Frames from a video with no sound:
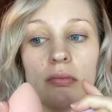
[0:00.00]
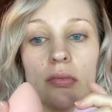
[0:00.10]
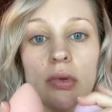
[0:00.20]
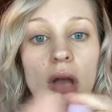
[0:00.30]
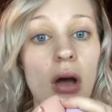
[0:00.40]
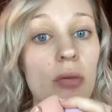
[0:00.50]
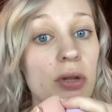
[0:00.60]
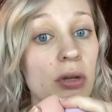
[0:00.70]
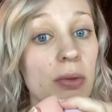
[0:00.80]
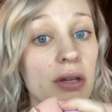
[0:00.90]
not all
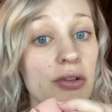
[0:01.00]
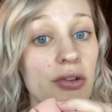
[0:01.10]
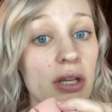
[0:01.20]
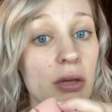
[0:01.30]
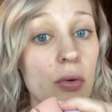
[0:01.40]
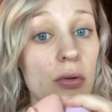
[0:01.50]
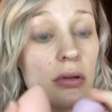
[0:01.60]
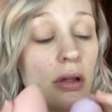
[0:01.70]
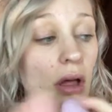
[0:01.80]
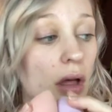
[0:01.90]
beauty blenders are equal.
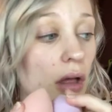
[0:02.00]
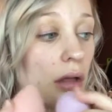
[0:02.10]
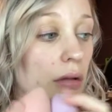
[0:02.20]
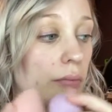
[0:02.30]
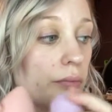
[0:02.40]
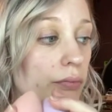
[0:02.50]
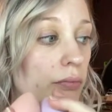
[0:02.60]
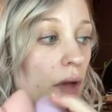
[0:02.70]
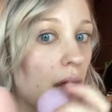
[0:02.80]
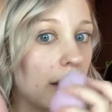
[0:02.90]

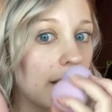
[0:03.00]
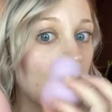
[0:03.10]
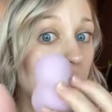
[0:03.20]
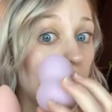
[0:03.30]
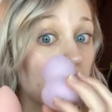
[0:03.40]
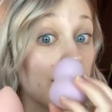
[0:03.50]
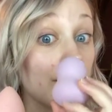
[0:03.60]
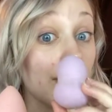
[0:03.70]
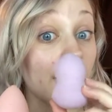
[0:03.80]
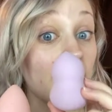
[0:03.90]
I cannot for the
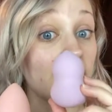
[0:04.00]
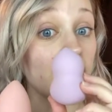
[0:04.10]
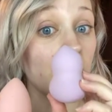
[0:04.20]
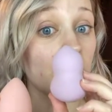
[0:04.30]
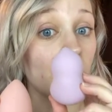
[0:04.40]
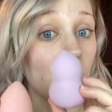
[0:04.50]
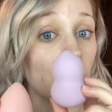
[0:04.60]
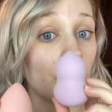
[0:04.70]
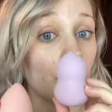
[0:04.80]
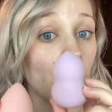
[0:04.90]
life of me
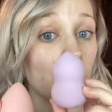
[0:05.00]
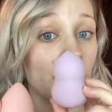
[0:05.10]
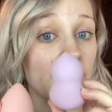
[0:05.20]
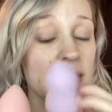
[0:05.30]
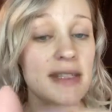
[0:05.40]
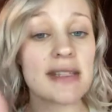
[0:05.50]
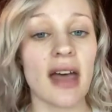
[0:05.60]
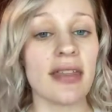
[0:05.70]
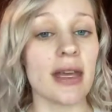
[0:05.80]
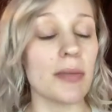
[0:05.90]
remember what brand this is. I
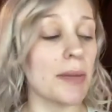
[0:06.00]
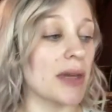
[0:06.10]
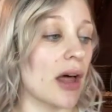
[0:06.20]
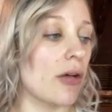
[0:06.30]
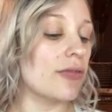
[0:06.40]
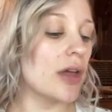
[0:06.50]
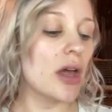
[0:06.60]
think it might be e.l.f.